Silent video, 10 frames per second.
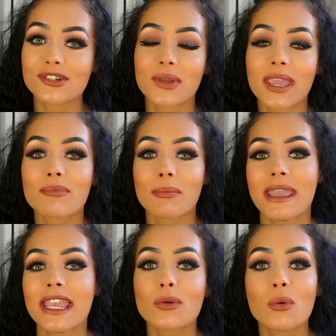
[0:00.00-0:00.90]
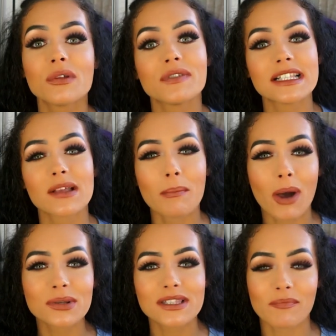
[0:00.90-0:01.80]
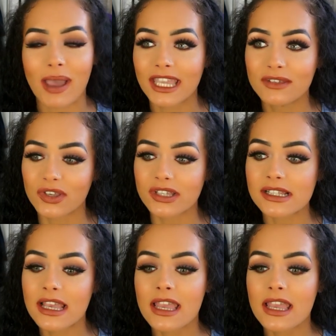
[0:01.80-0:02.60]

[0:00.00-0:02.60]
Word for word: you keep repeating all of these compulsive behaviors.